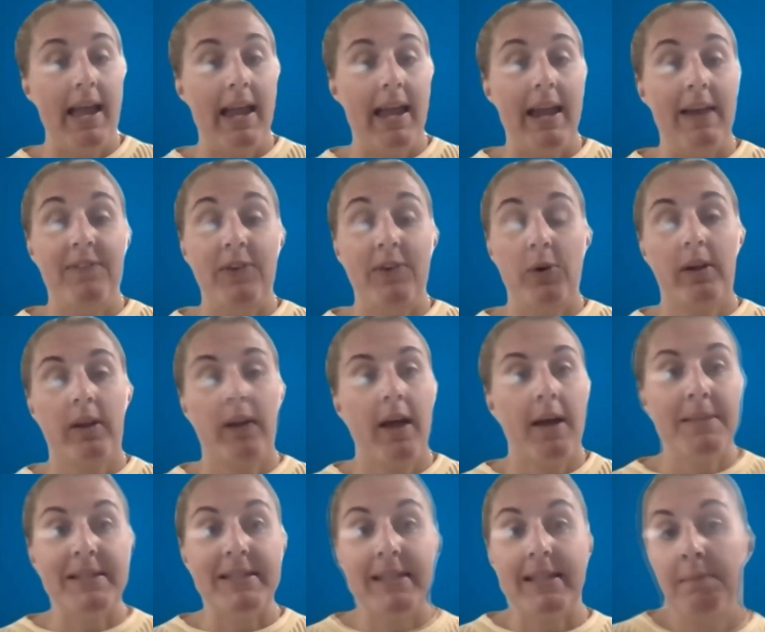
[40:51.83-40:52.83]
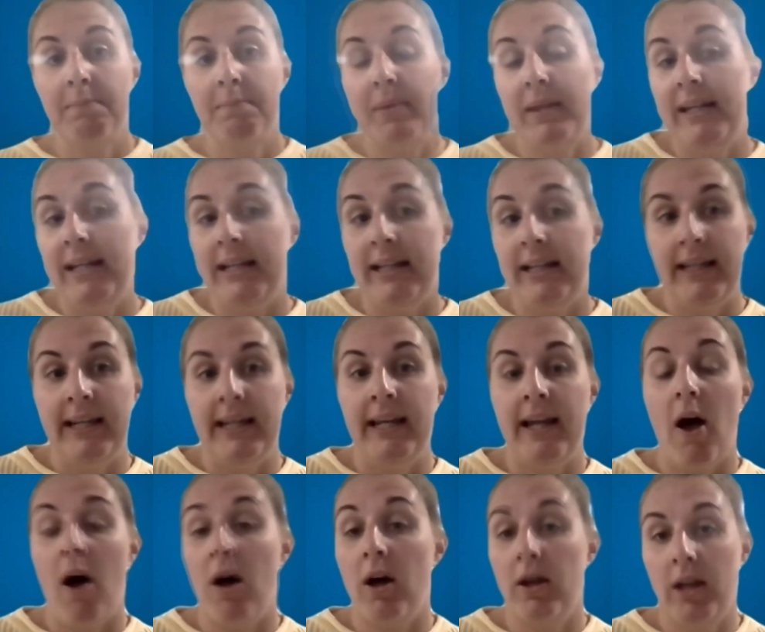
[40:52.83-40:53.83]
If your club is completely
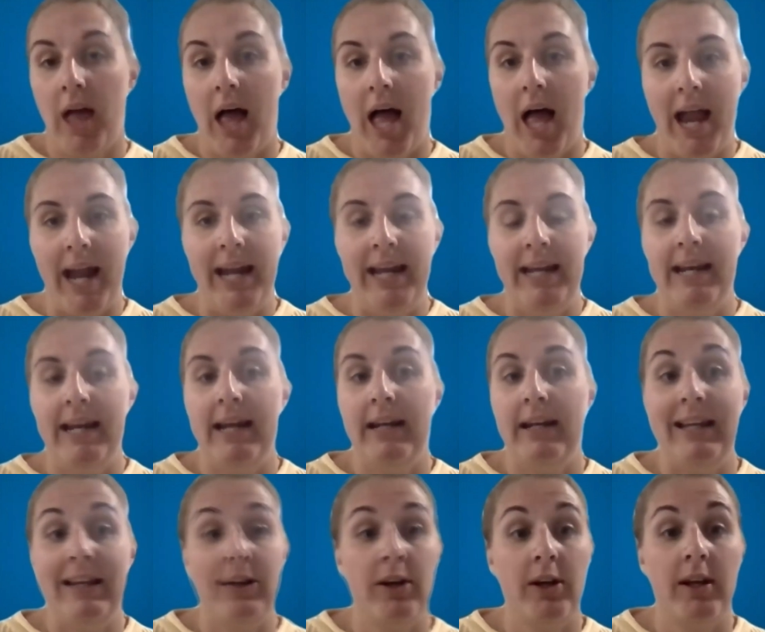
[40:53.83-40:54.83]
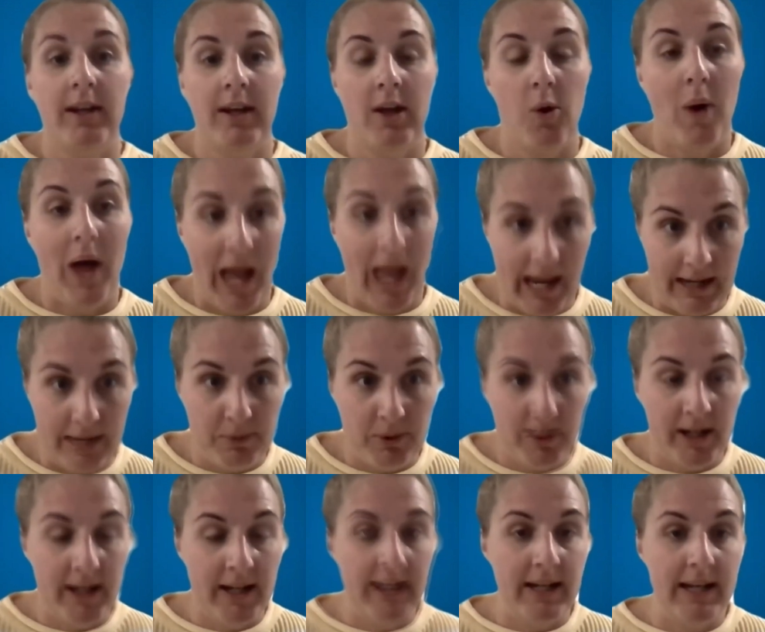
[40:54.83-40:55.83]
online and either going to go
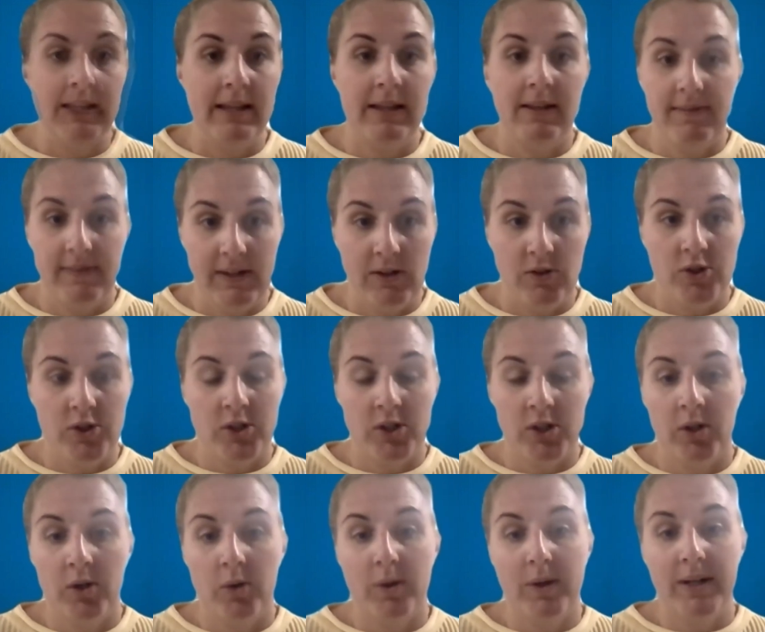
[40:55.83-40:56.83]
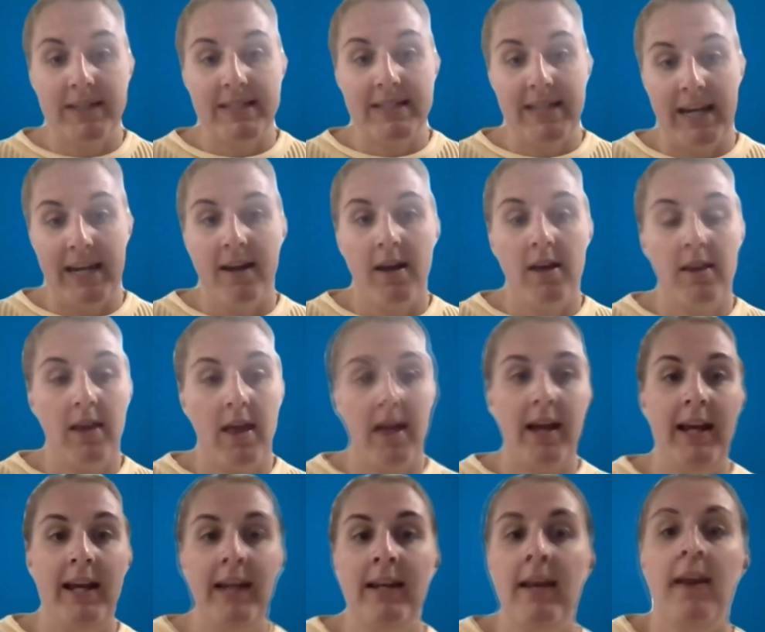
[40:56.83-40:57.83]
hybrid in the future or stay
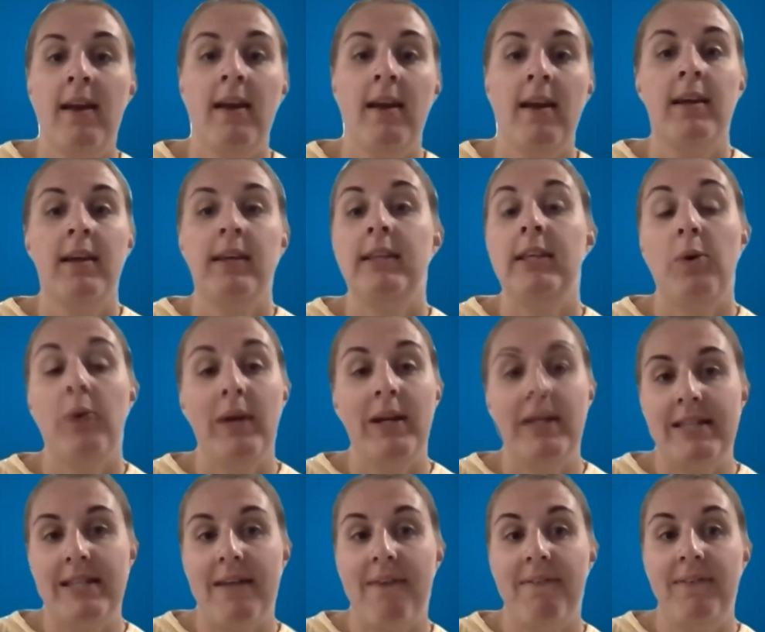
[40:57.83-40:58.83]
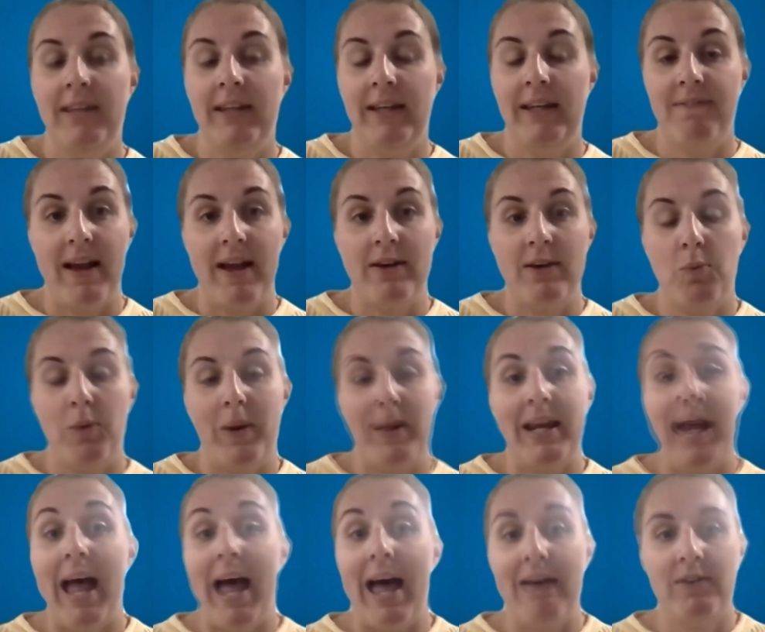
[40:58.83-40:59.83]
online, you can definitely find a way
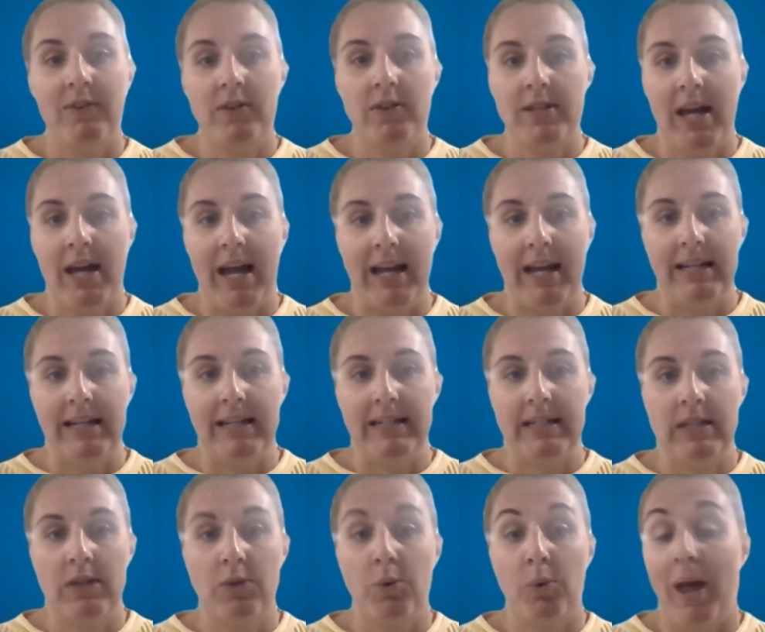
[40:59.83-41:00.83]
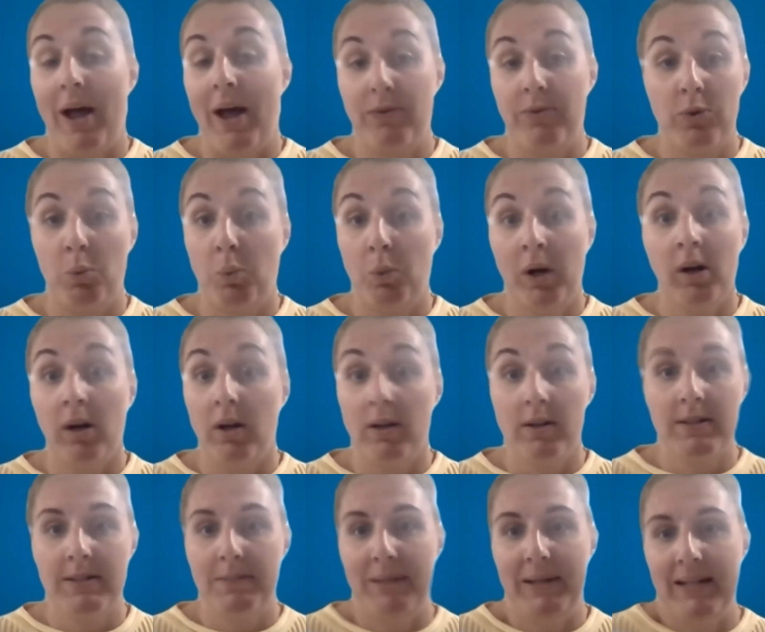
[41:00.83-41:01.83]
to advertise throughout the
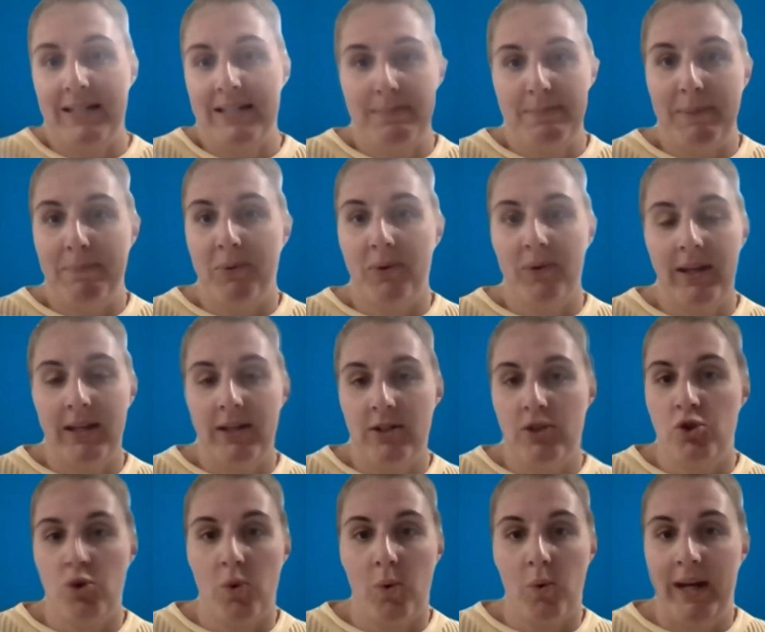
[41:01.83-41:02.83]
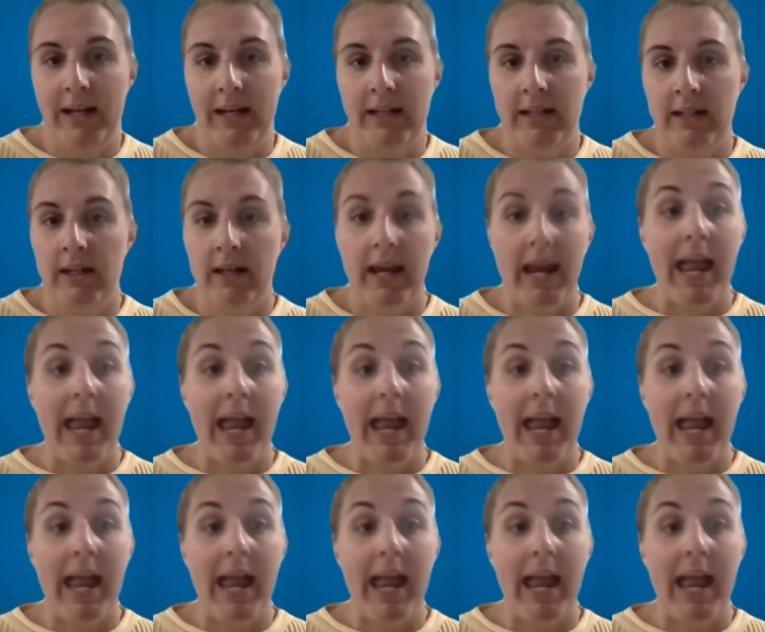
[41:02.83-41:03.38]
world because people can join